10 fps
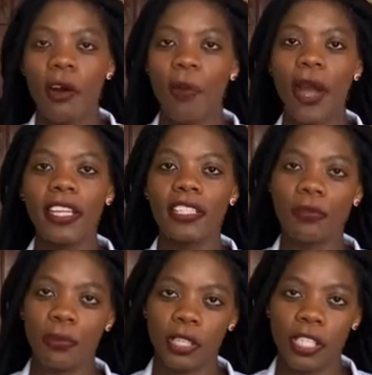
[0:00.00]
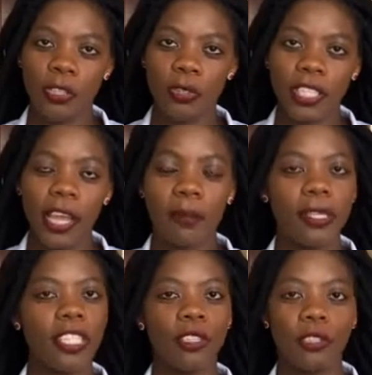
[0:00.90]
One is polyuria,
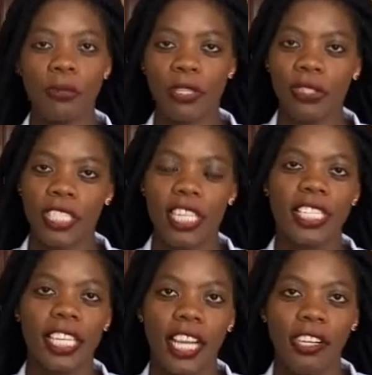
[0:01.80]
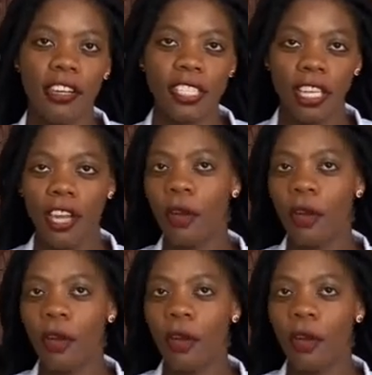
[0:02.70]
meaning you'll be urinating a lot.